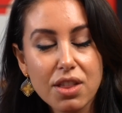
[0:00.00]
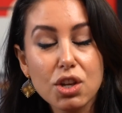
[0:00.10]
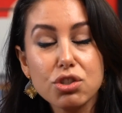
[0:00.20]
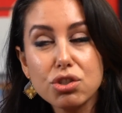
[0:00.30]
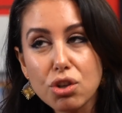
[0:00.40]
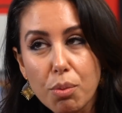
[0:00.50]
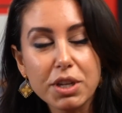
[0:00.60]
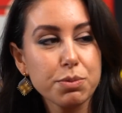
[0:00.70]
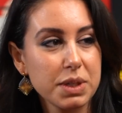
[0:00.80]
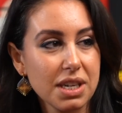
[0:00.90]
There's so
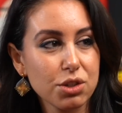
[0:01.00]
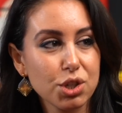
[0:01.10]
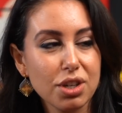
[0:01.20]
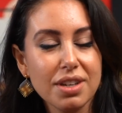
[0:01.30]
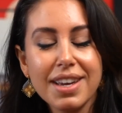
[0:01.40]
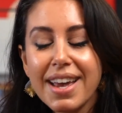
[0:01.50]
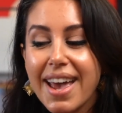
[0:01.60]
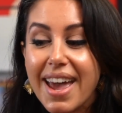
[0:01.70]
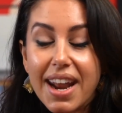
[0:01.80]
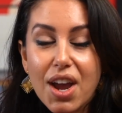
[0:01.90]
much potential.
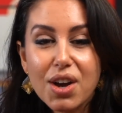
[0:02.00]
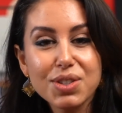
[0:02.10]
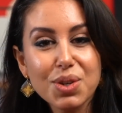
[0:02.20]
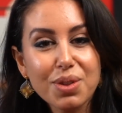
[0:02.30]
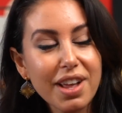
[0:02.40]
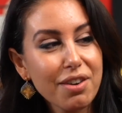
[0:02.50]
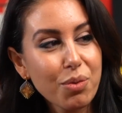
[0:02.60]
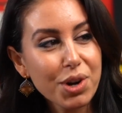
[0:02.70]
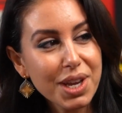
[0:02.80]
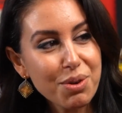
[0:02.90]
And I also love
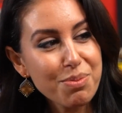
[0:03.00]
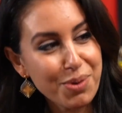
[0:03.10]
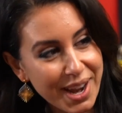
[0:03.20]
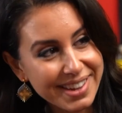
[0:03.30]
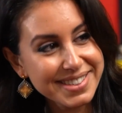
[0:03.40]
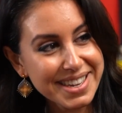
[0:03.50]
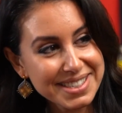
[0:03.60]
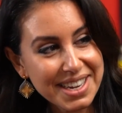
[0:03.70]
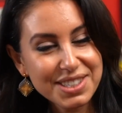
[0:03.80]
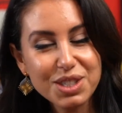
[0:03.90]
working with brands like
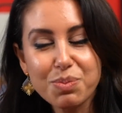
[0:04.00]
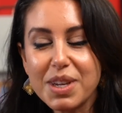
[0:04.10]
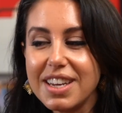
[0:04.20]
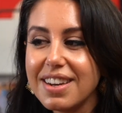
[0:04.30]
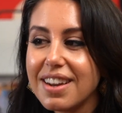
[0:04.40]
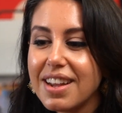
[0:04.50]
Texas Pete